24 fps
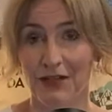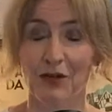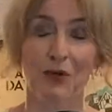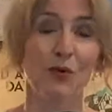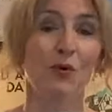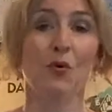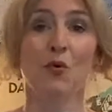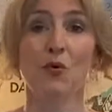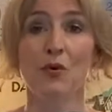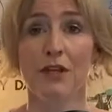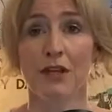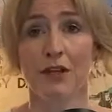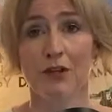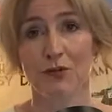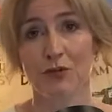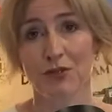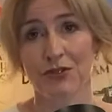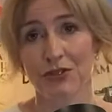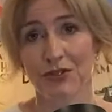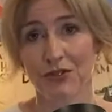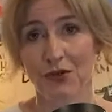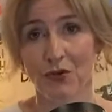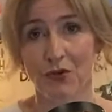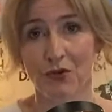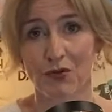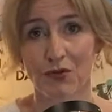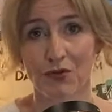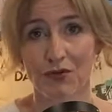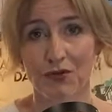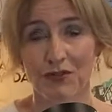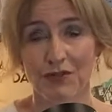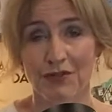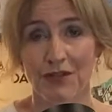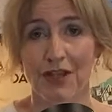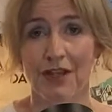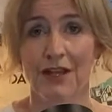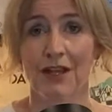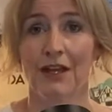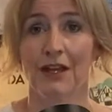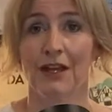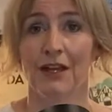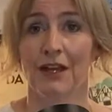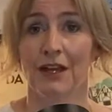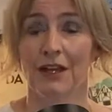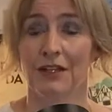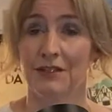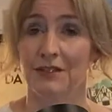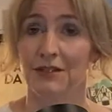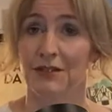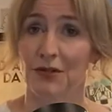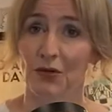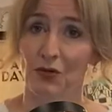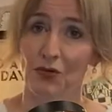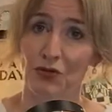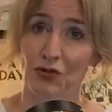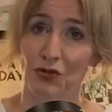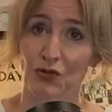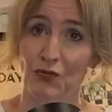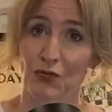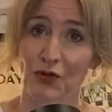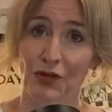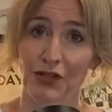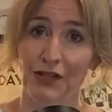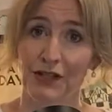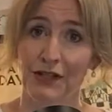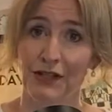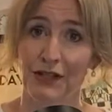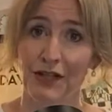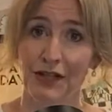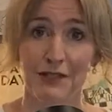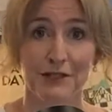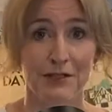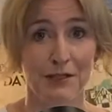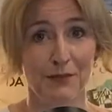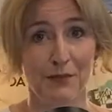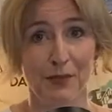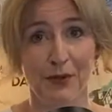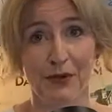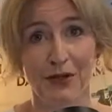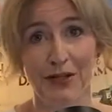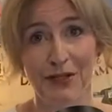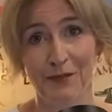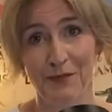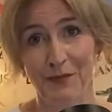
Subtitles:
All the old songs and songs written inspired